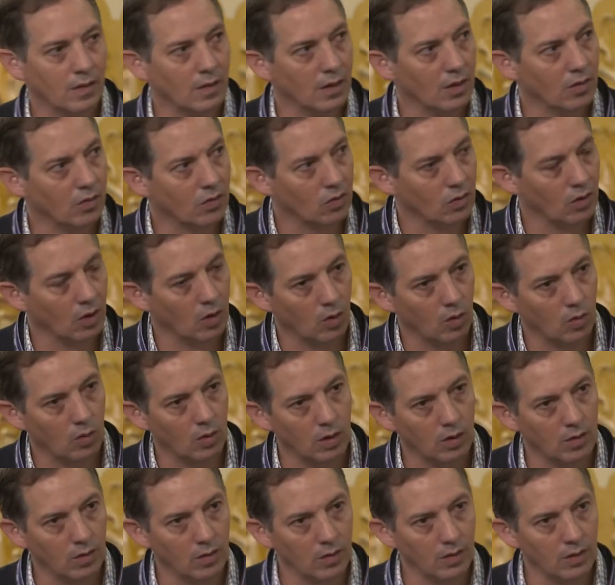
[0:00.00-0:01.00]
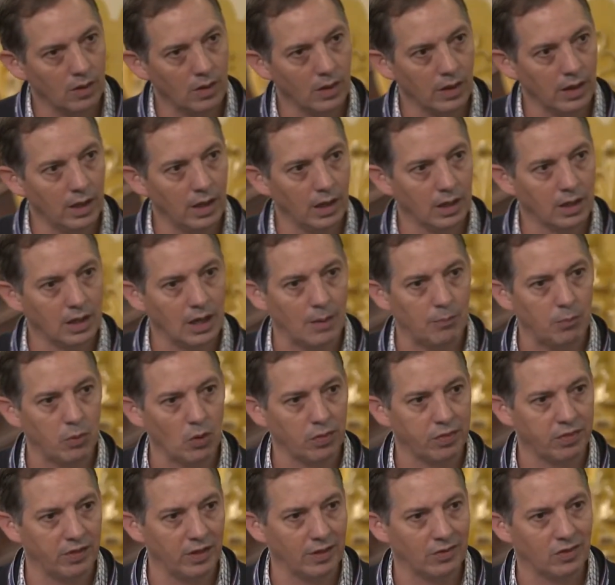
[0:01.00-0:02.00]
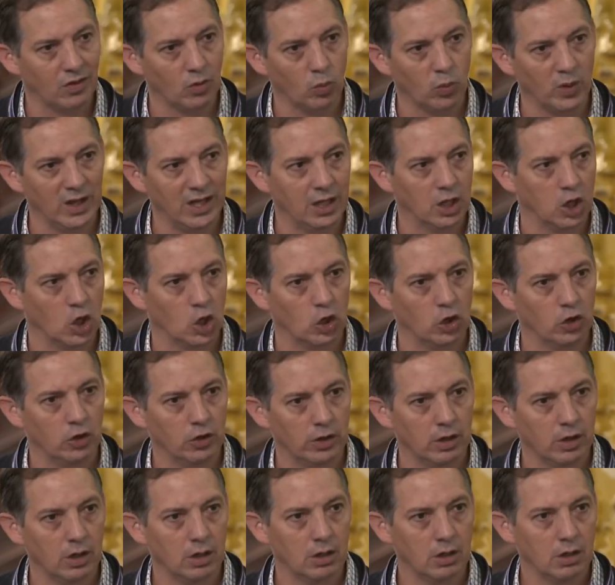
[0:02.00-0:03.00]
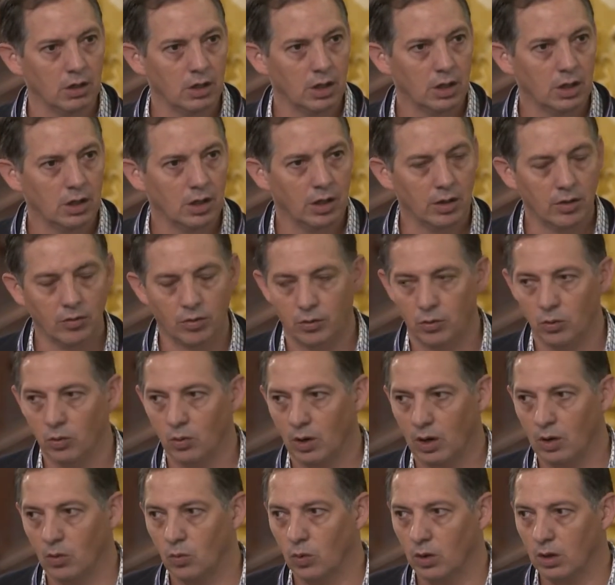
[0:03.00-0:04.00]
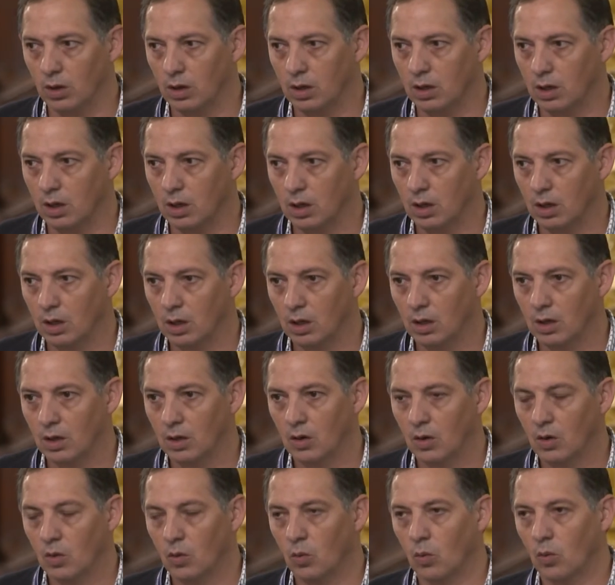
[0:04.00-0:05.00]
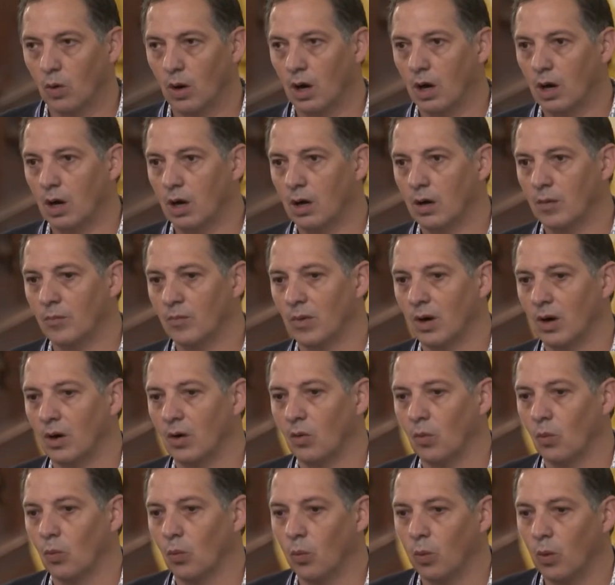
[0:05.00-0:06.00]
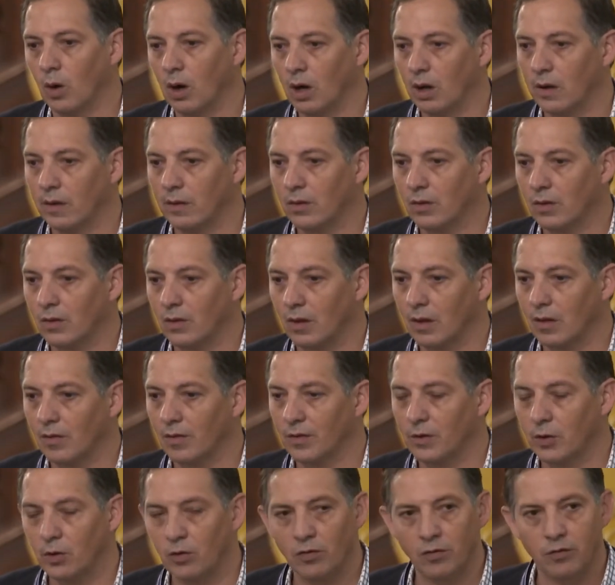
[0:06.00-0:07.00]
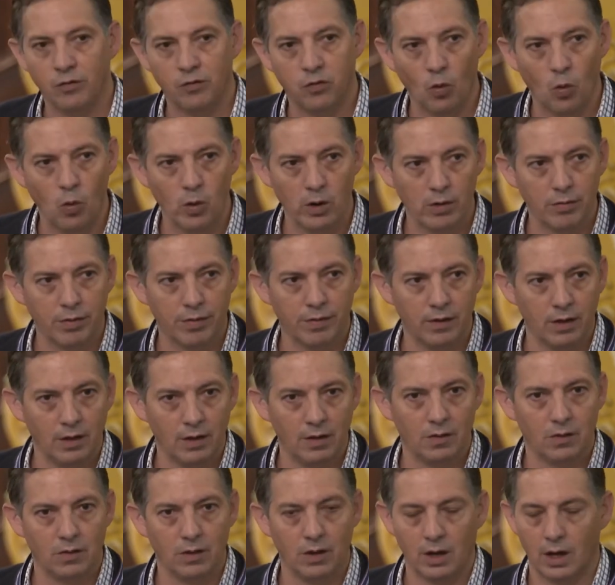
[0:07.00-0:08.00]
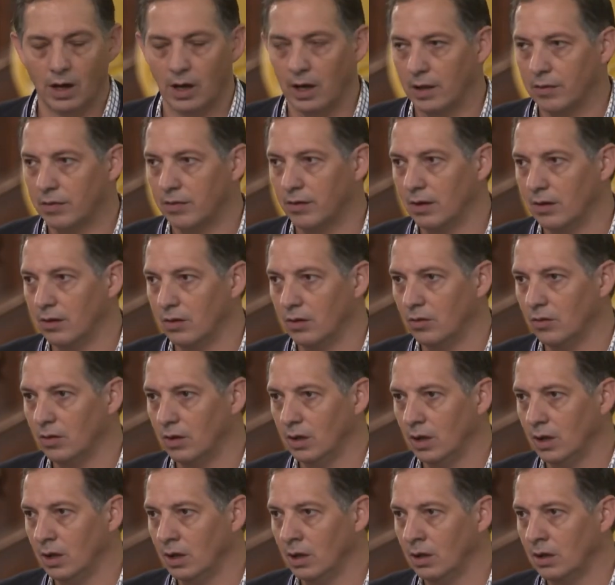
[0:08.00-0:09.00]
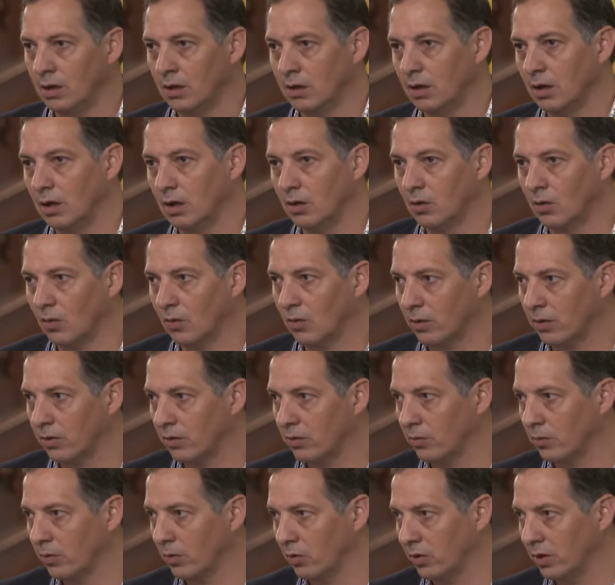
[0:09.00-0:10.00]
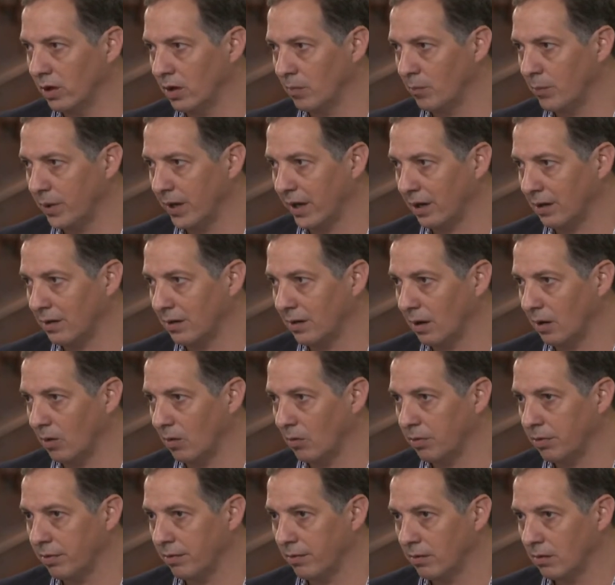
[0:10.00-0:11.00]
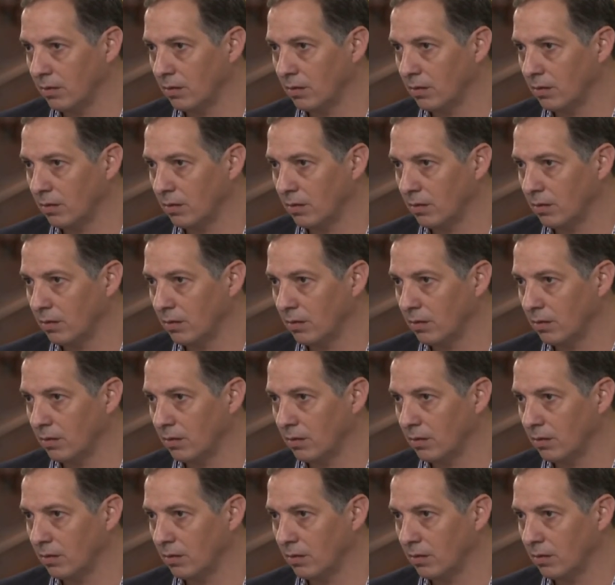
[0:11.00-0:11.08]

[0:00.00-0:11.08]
So a couple of things that we learned through our work was there's 4 things that I think you need in order to really impact health.